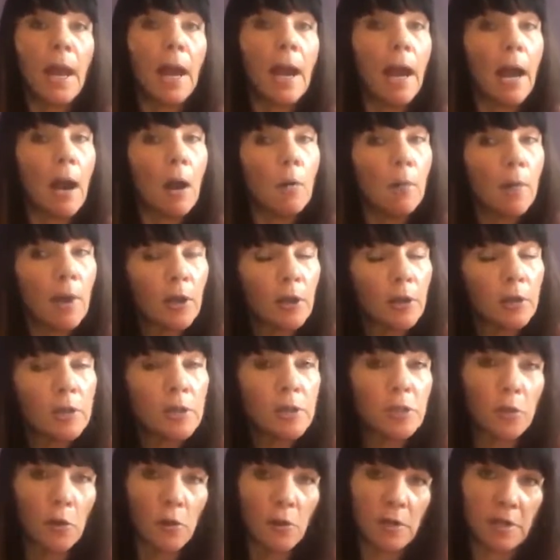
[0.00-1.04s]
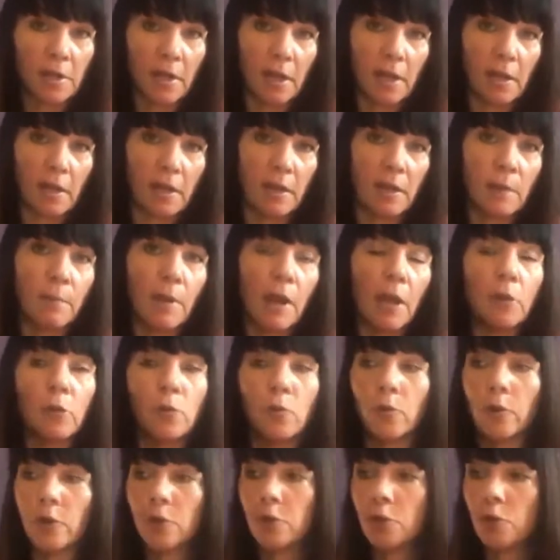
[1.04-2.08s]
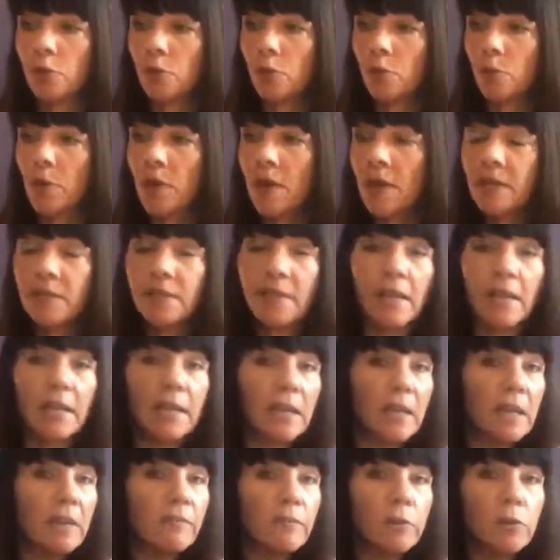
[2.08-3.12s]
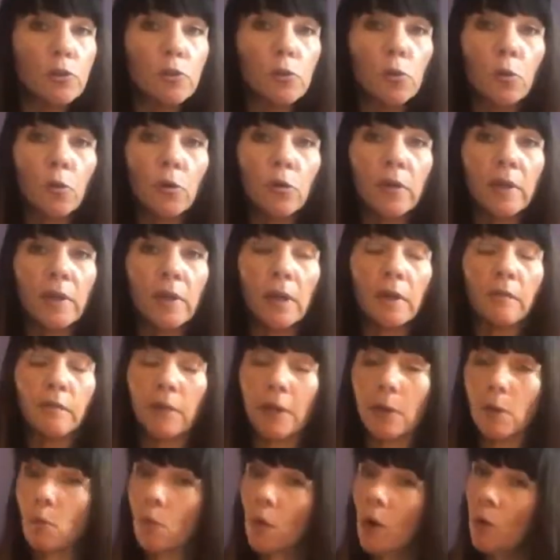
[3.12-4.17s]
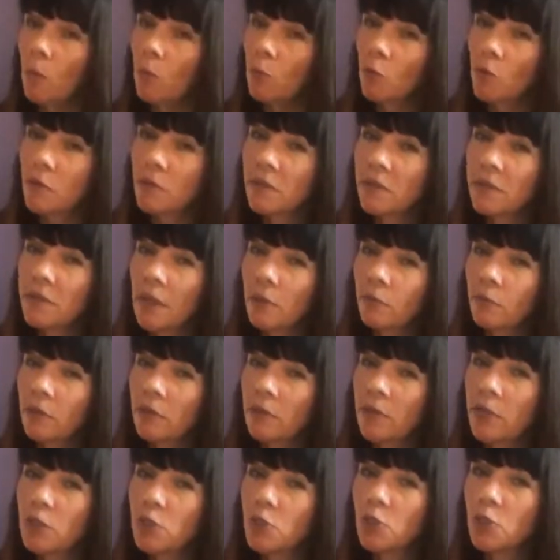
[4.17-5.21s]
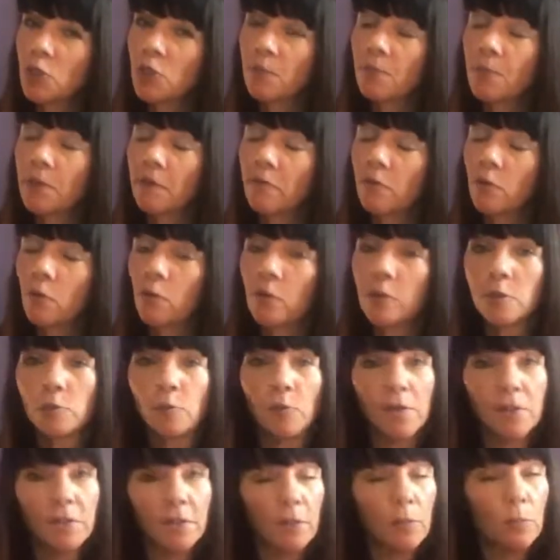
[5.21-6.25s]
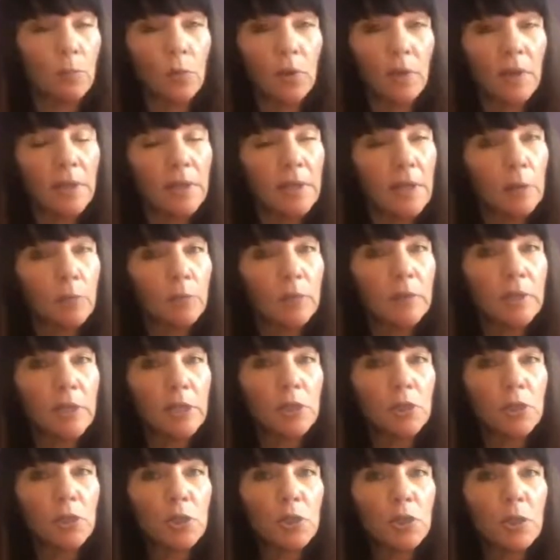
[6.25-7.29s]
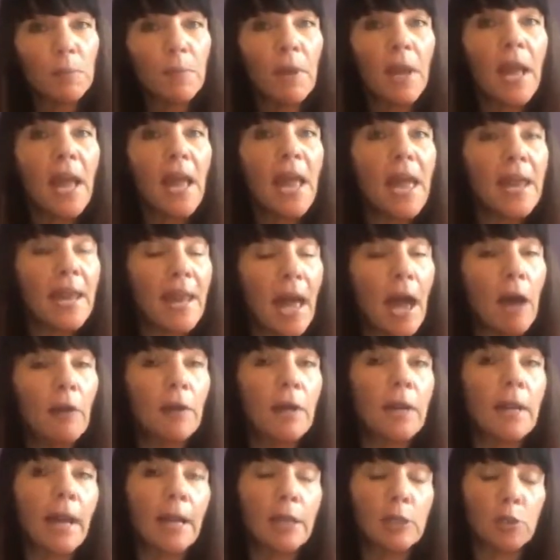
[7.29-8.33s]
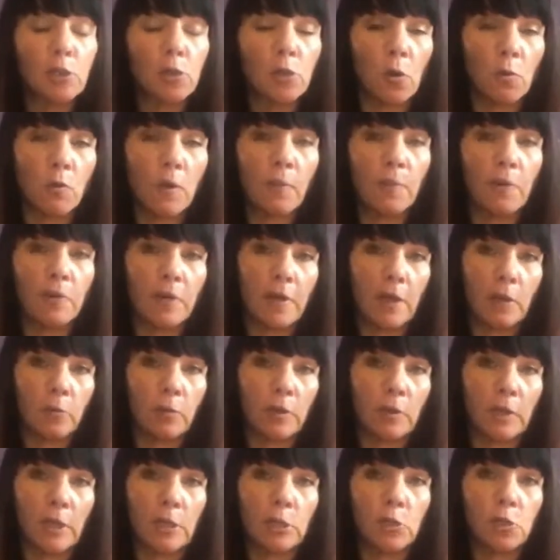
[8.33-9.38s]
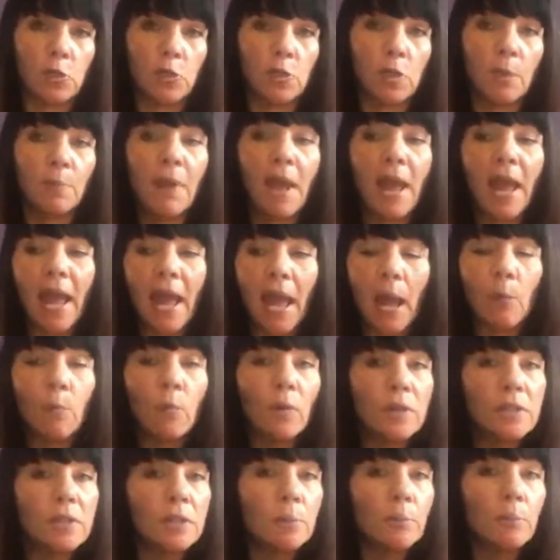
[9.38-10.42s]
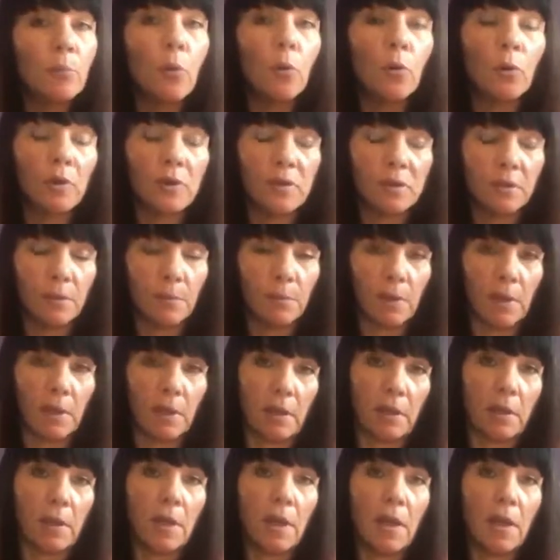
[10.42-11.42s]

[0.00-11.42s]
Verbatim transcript: How am I going to start dating? Am I going to take inventory of like what worked in that relationship and of course what didn't work in that relationship? And how did I show up in that relationship? And what's important to me?